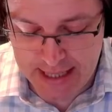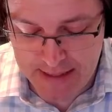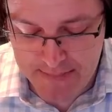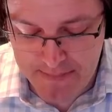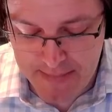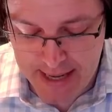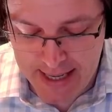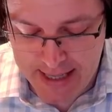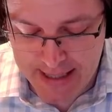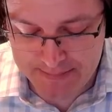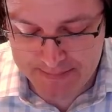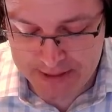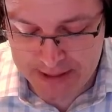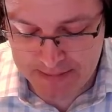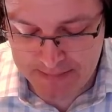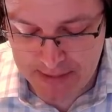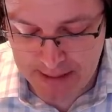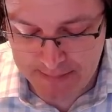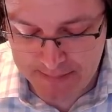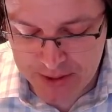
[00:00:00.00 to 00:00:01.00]
of make up
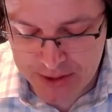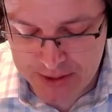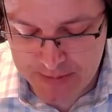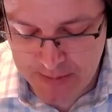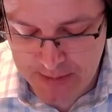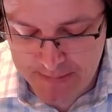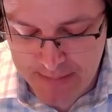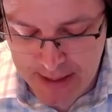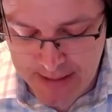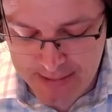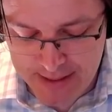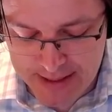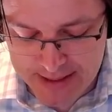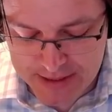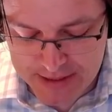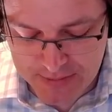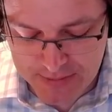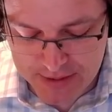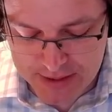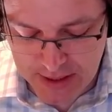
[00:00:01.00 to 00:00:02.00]
some numbers, but maybe
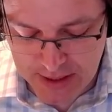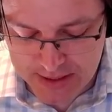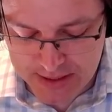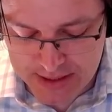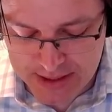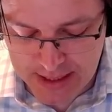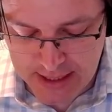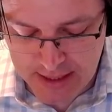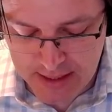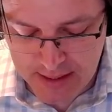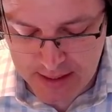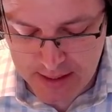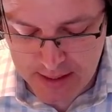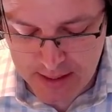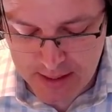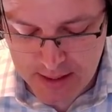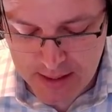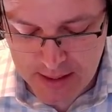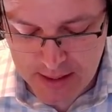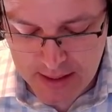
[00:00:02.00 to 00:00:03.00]
this results in
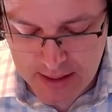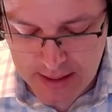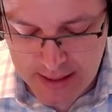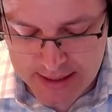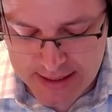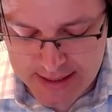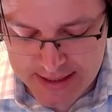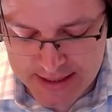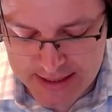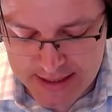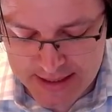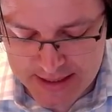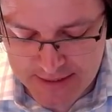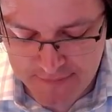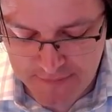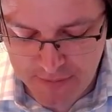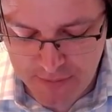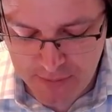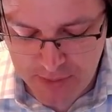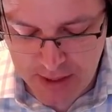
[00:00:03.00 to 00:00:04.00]
a distance
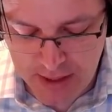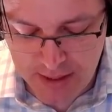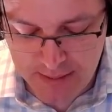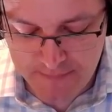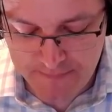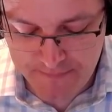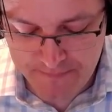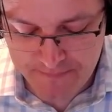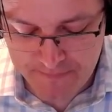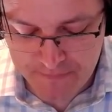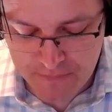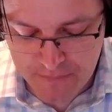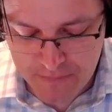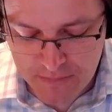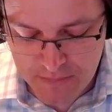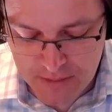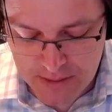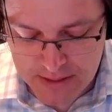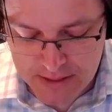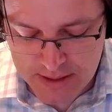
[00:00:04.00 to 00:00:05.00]
of 3,
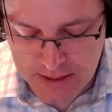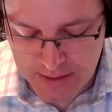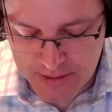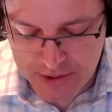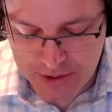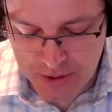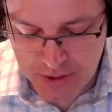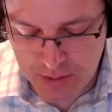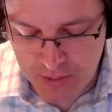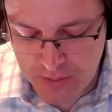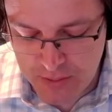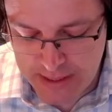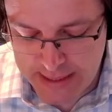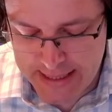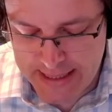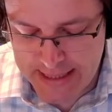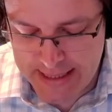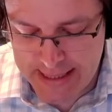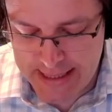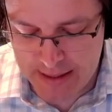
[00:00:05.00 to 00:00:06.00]
still 2,
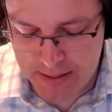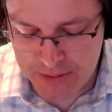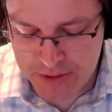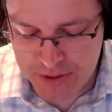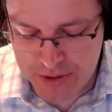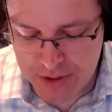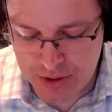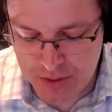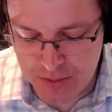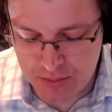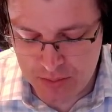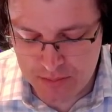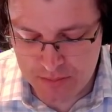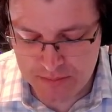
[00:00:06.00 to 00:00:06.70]
and now 2.